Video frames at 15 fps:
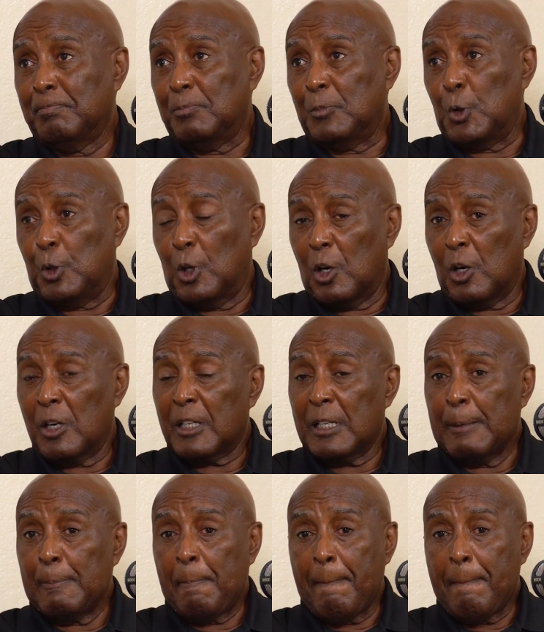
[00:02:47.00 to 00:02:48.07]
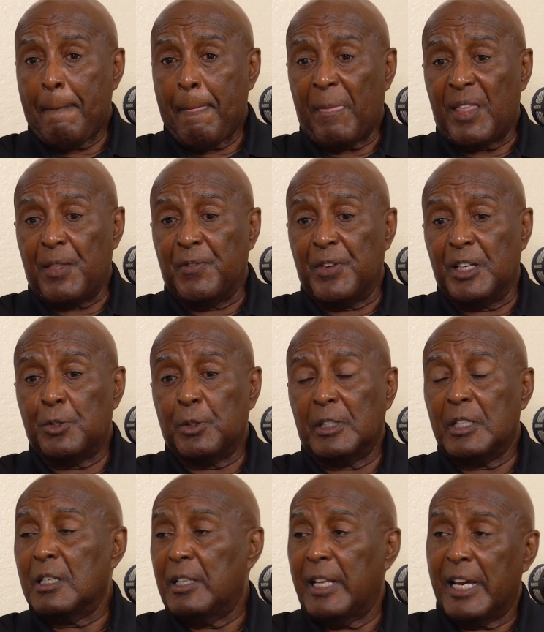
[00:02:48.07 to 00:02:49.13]
New York.
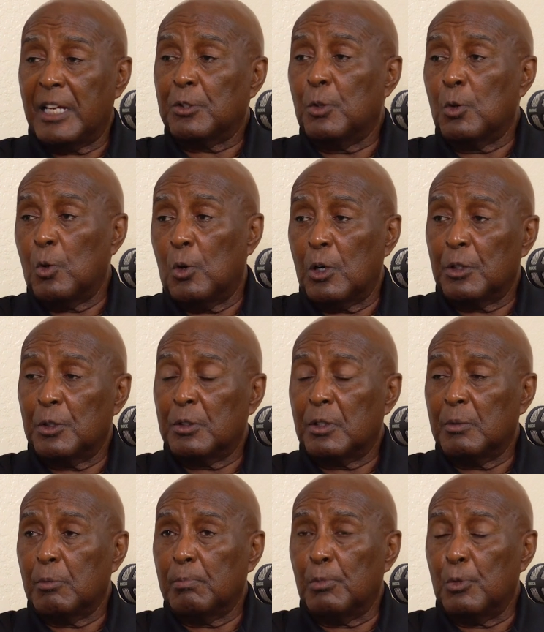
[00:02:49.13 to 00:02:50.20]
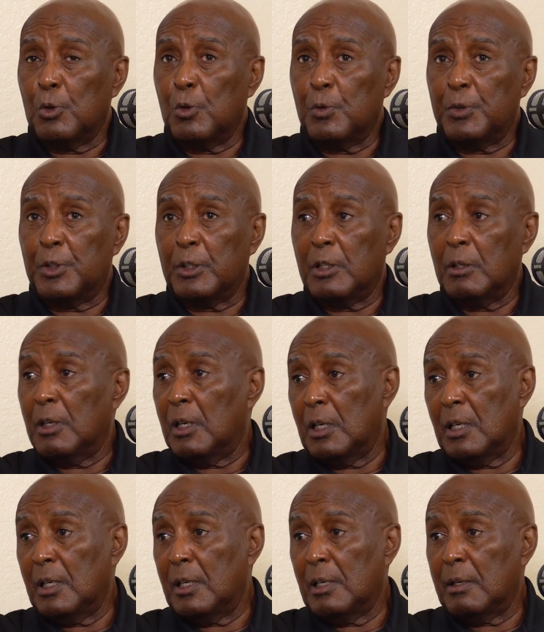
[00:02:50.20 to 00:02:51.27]
Eventually, the national quarters moved
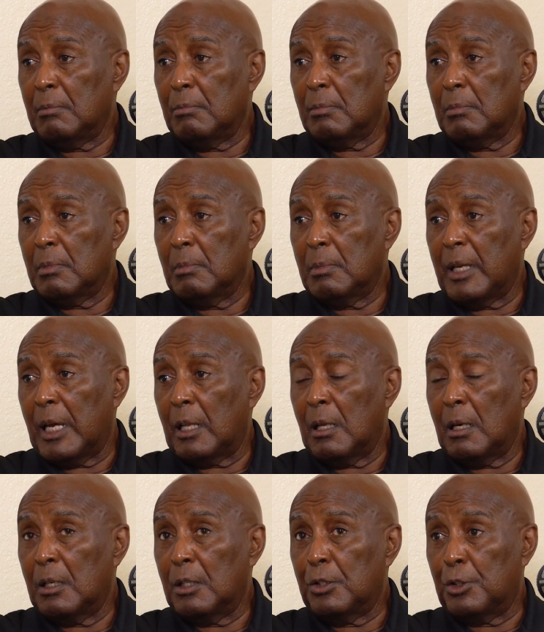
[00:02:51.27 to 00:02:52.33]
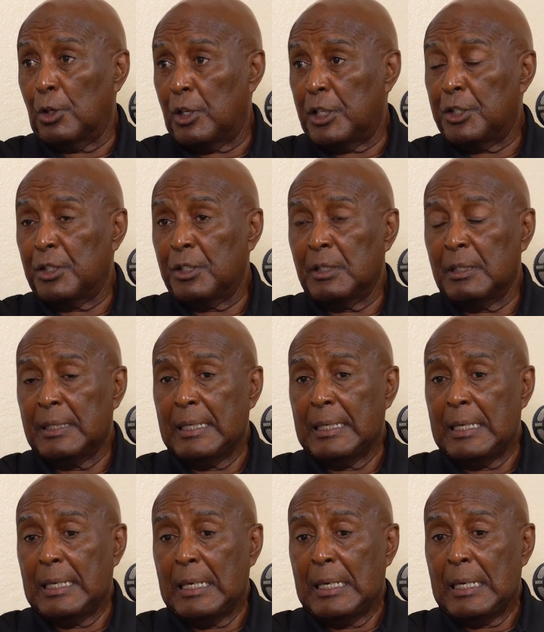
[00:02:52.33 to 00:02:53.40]
to Georgia
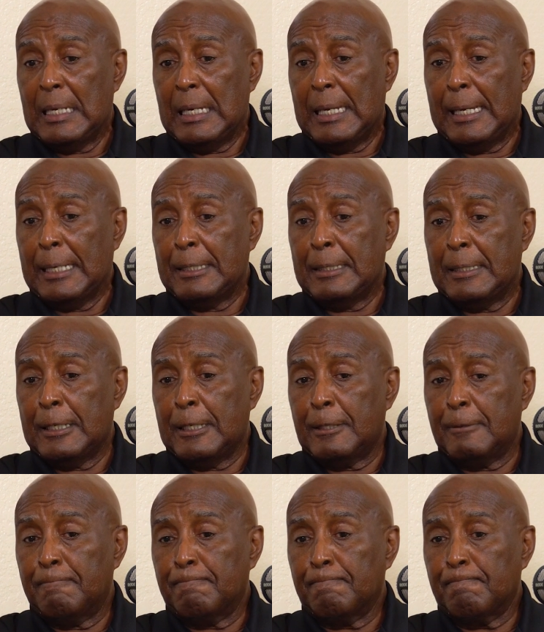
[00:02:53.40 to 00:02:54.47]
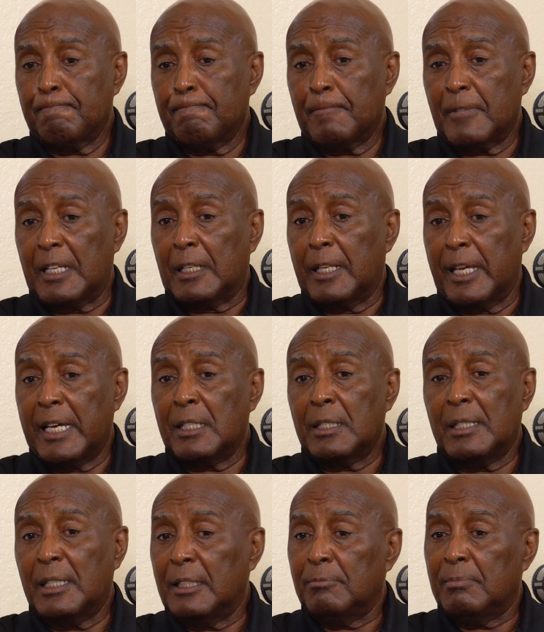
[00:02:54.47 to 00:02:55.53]
and
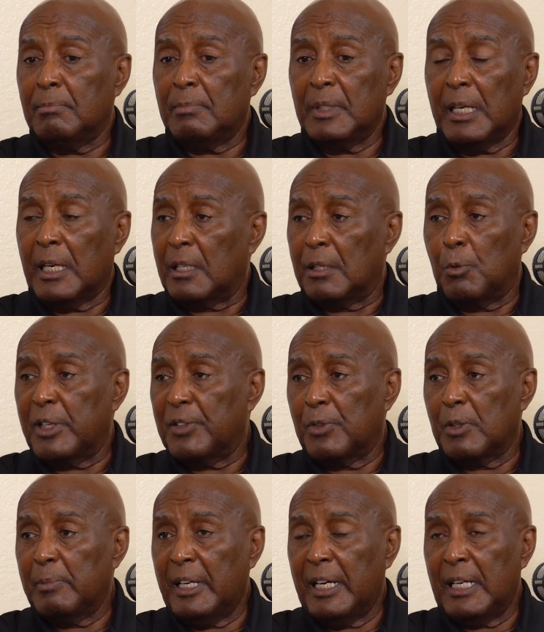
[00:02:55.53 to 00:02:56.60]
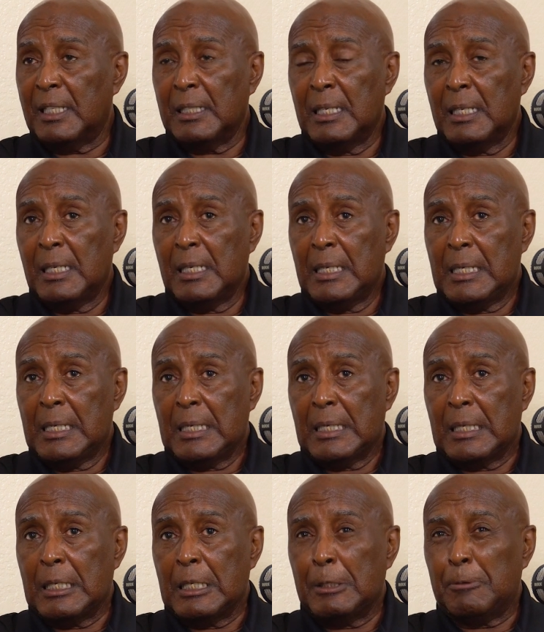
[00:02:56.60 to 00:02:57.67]
Atlanta, and yeah, it went from that.
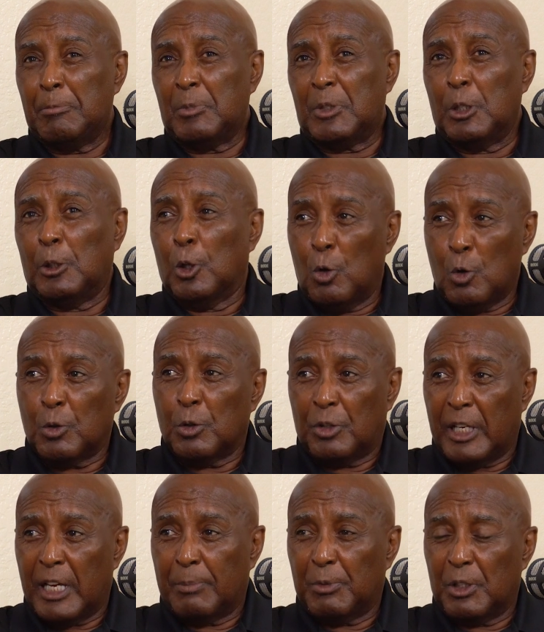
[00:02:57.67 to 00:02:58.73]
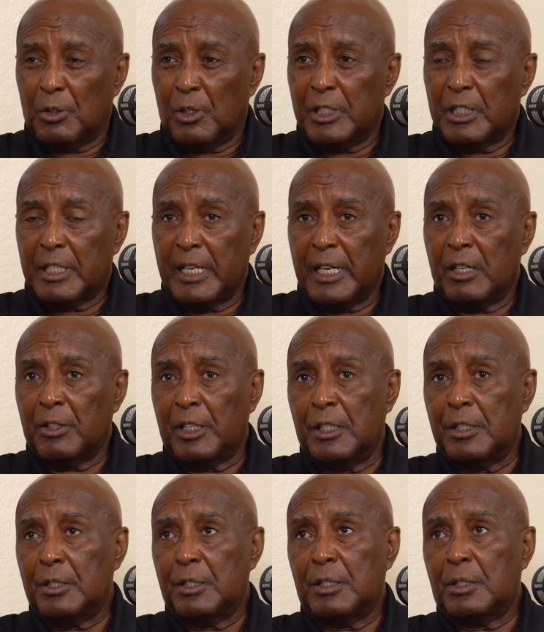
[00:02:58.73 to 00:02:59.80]
The local chapter in Orange
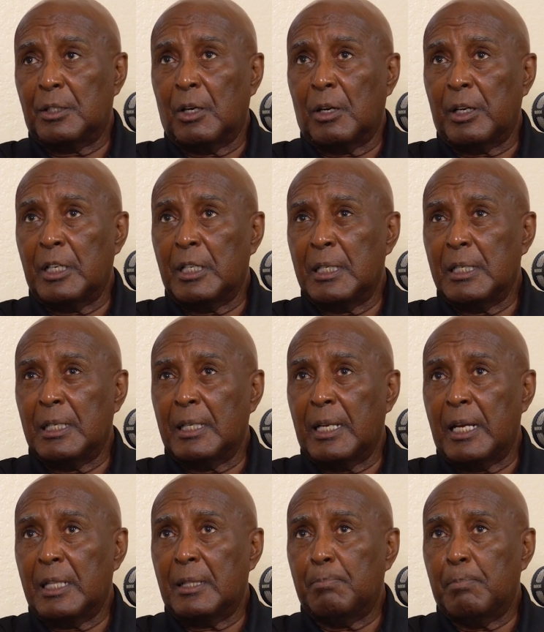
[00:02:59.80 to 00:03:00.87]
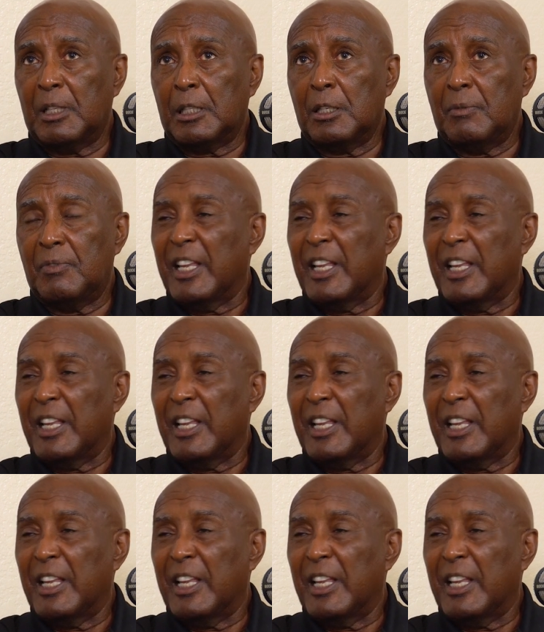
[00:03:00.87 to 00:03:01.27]
County started in, I believe,